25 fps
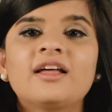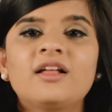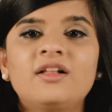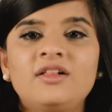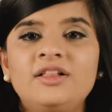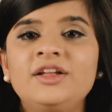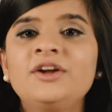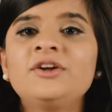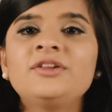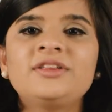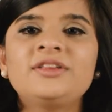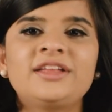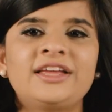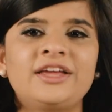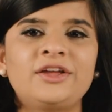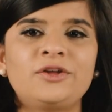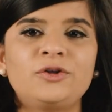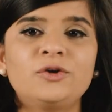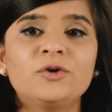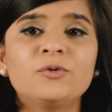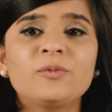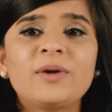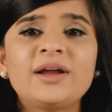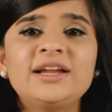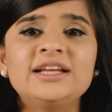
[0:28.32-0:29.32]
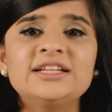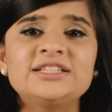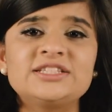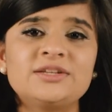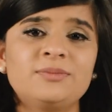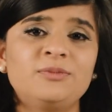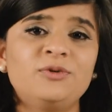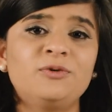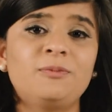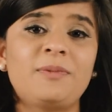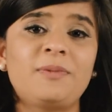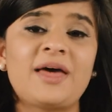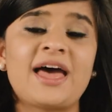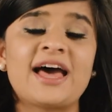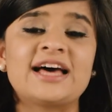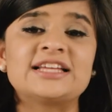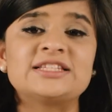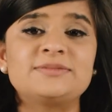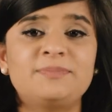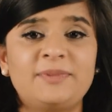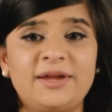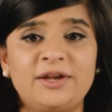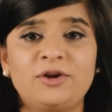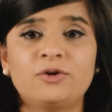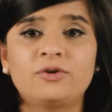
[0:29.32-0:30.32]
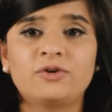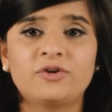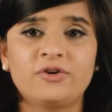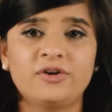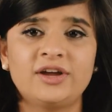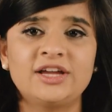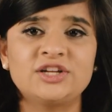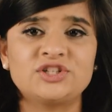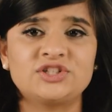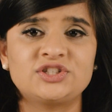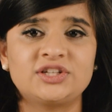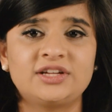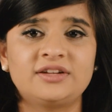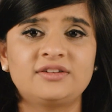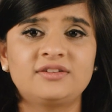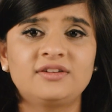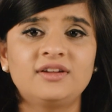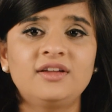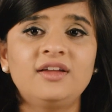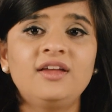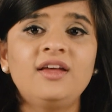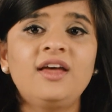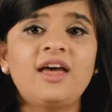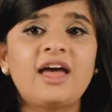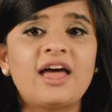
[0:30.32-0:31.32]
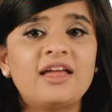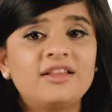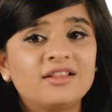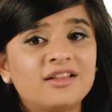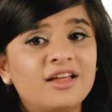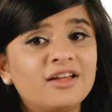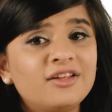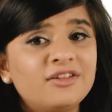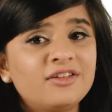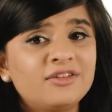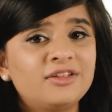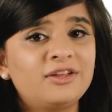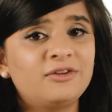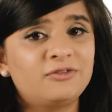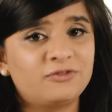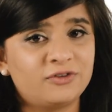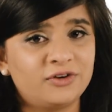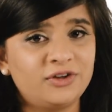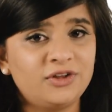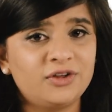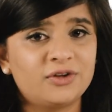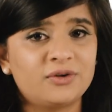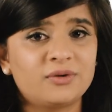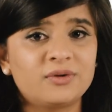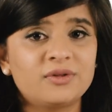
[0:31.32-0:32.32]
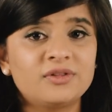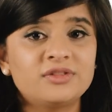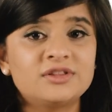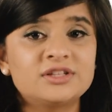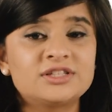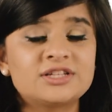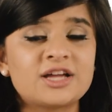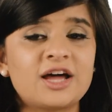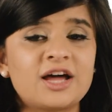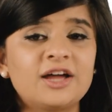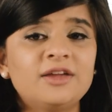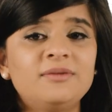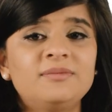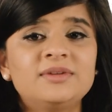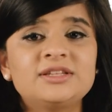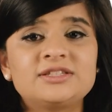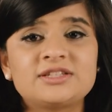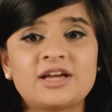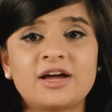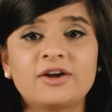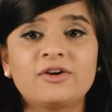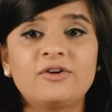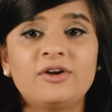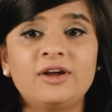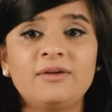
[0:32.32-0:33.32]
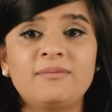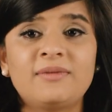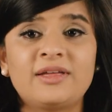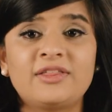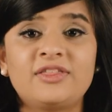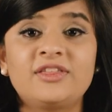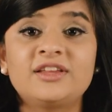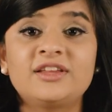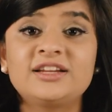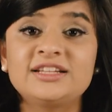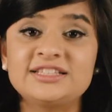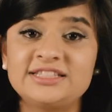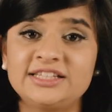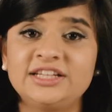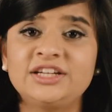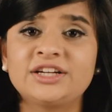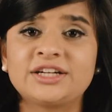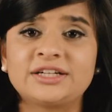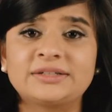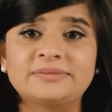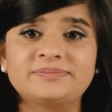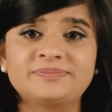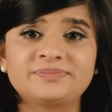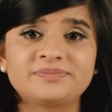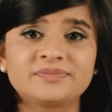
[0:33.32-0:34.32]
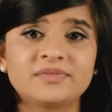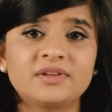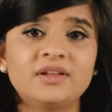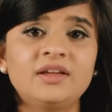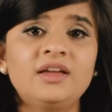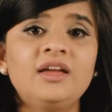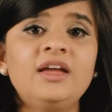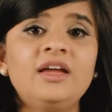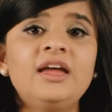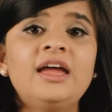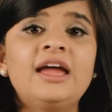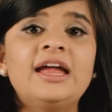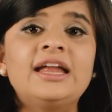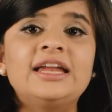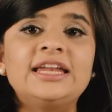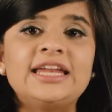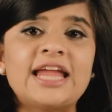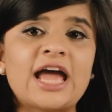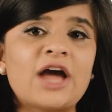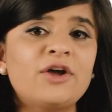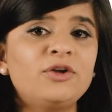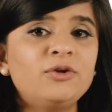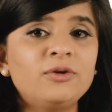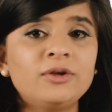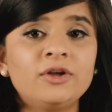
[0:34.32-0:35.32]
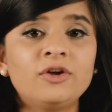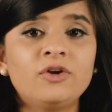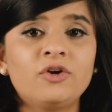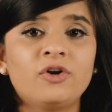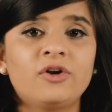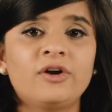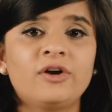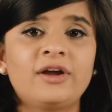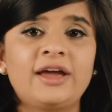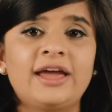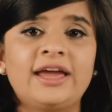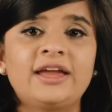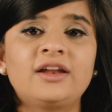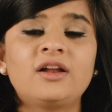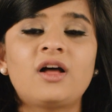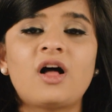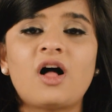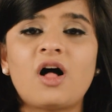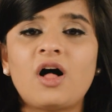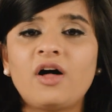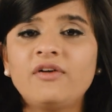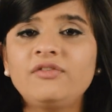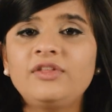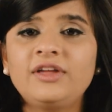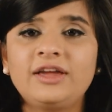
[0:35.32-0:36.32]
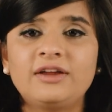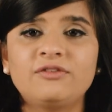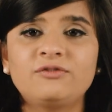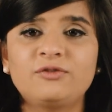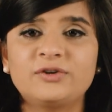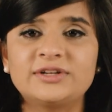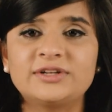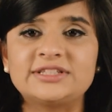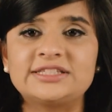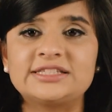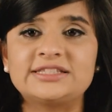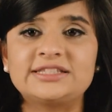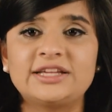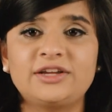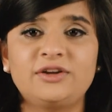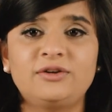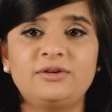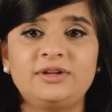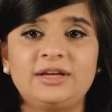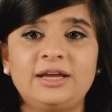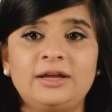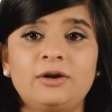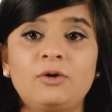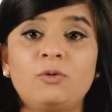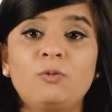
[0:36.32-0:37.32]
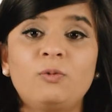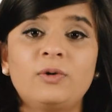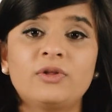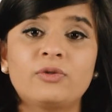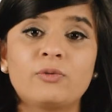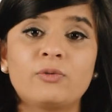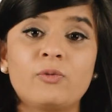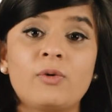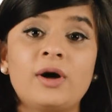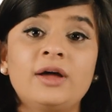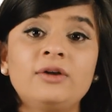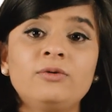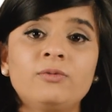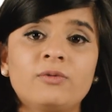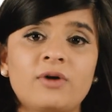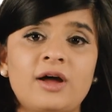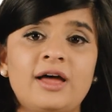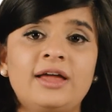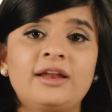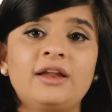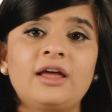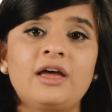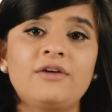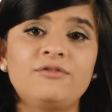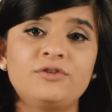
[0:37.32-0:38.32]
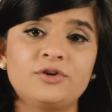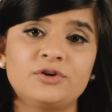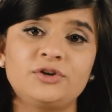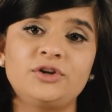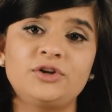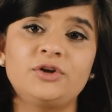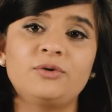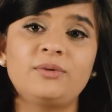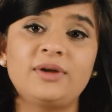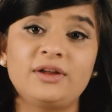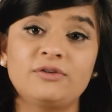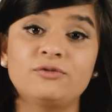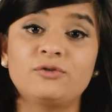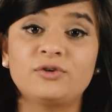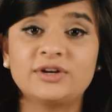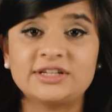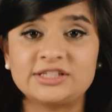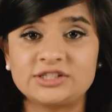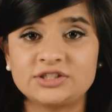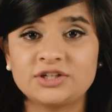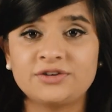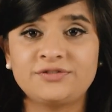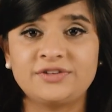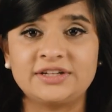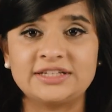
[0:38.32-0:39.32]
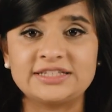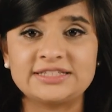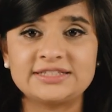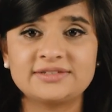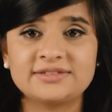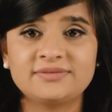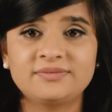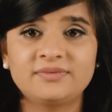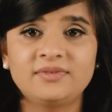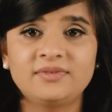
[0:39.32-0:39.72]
Clearly, you're ready to move past manual creation. And luckily for you, the document.create method is here. Now you can create all the invoices that you need with one run of your new invoice service.